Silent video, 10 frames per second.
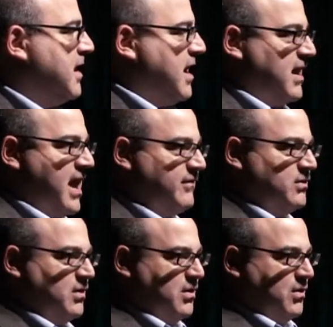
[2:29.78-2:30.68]
And I have it
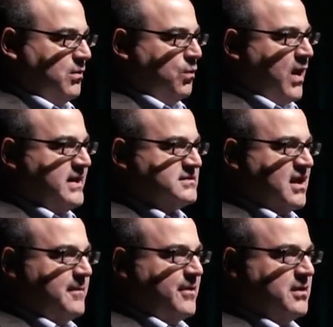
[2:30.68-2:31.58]
white
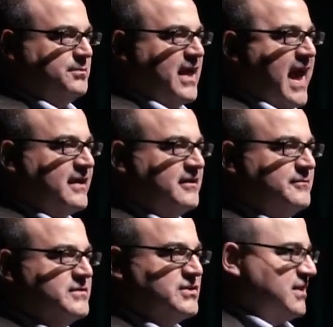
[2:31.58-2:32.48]
type on black
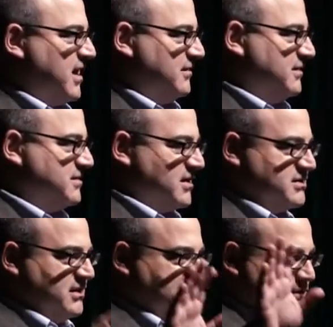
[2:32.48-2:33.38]
so that it
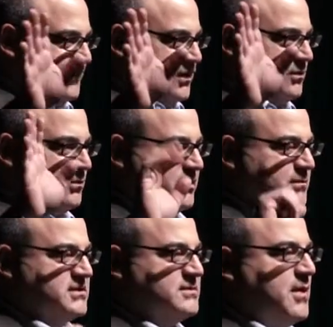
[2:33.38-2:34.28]
doesn't interfere with
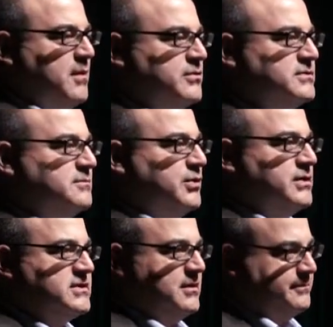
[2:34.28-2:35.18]
Mrs. Palmer's beauty
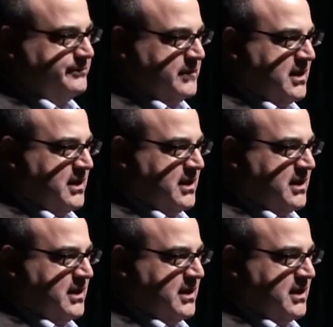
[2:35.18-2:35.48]
sleep.